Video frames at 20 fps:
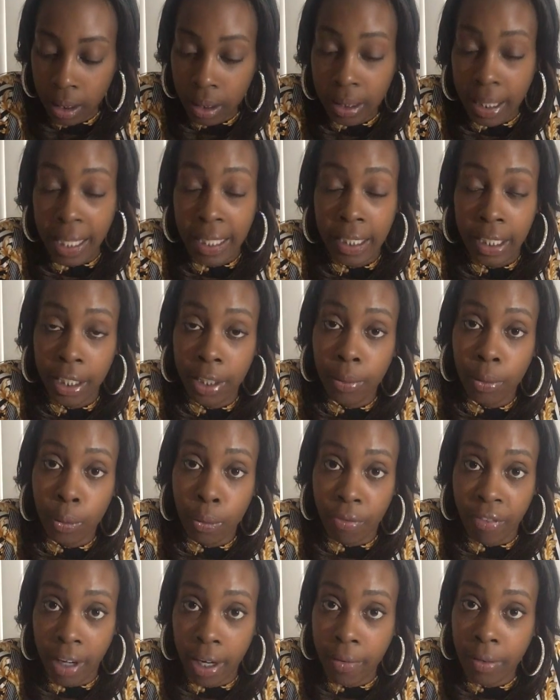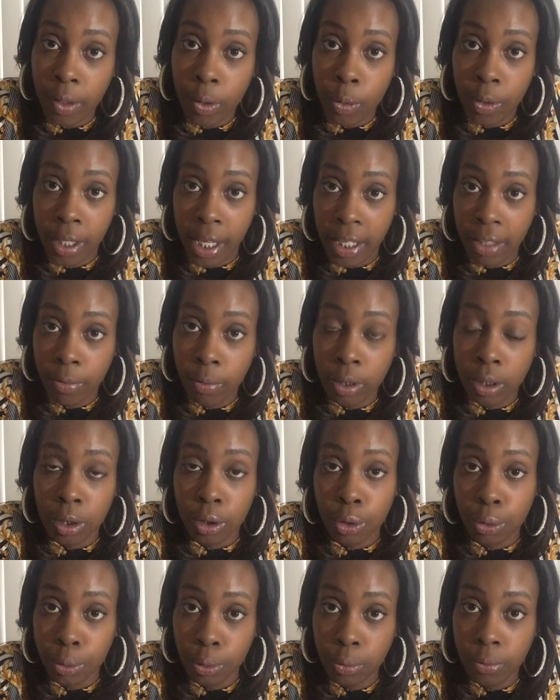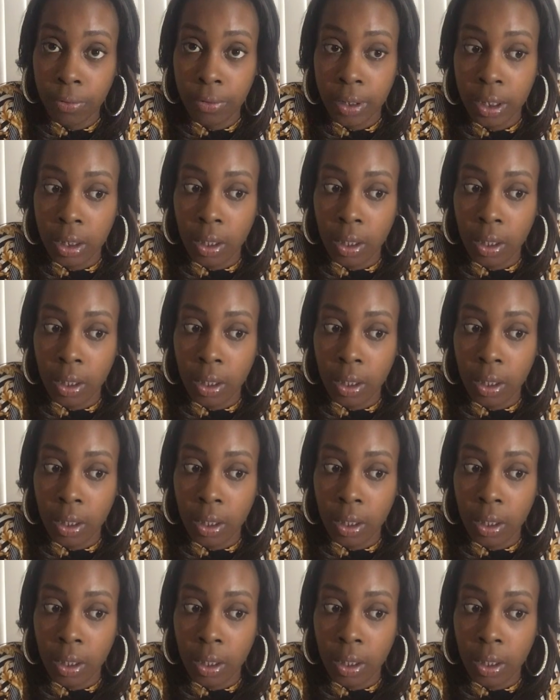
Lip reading: They get very creative with the truth.